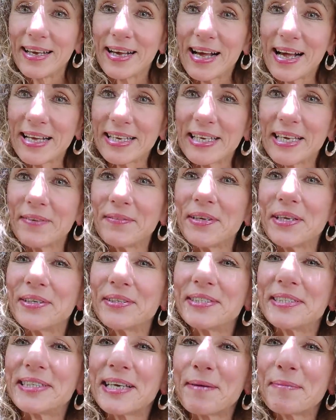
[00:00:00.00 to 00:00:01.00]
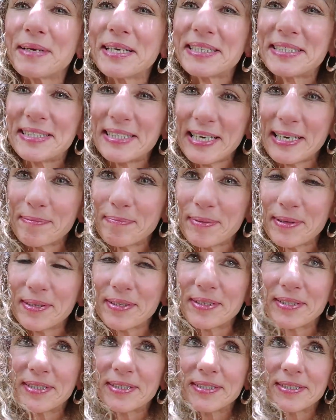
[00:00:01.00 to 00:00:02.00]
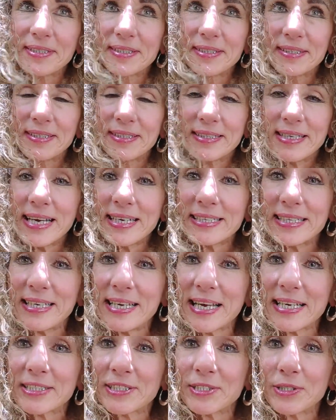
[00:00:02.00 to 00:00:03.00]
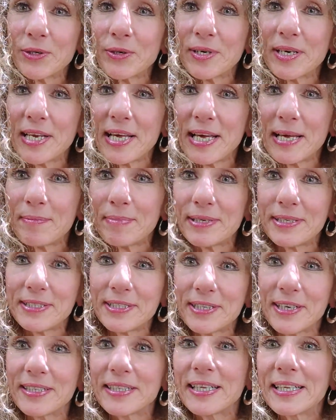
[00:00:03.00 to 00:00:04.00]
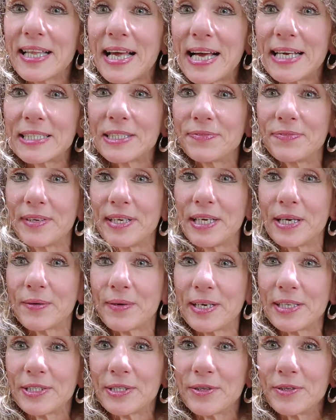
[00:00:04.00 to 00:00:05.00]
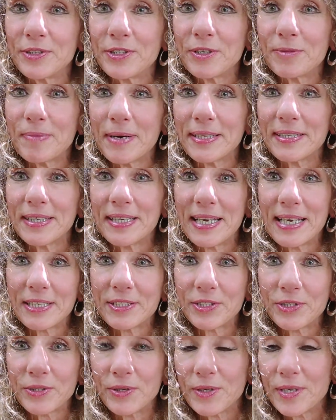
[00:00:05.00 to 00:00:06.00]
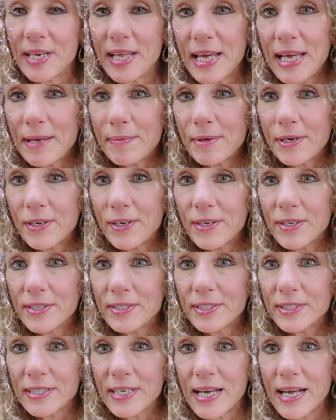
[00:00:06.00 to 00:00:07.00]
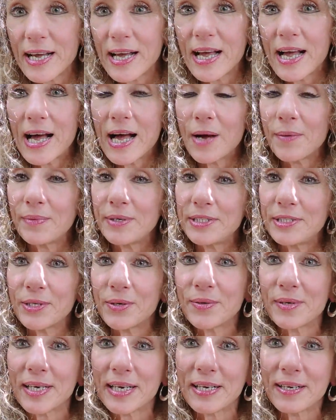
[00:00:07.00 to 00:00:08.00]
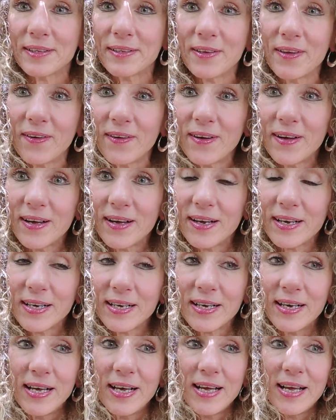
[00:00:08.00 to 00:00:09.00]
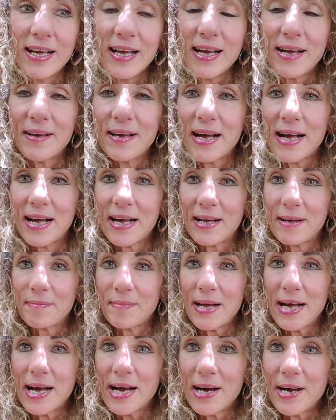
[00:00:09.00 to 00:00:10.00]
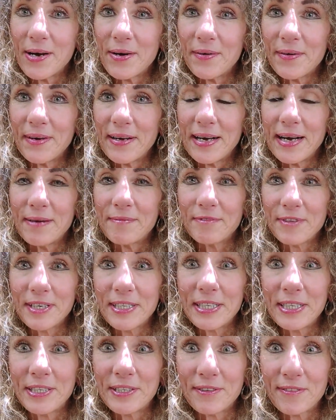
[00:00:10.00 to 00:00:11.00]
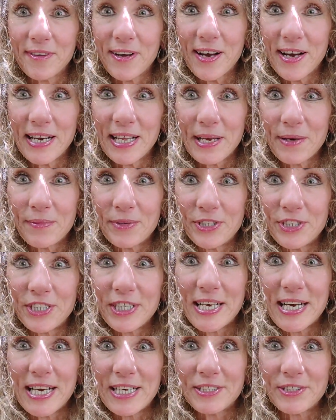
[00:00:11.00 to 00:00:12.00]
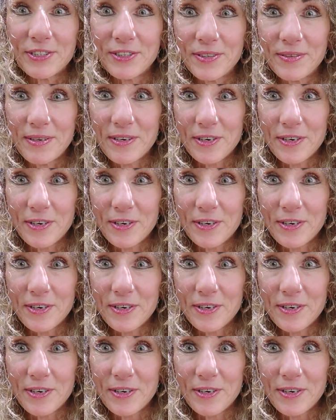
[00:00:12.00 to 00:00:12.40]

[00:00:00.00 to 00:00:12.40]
I'll give you some examples, like the next door neighbors. On the last video I told you about the next door neighbors, how we don't get along, how I'm really neurotic when she has her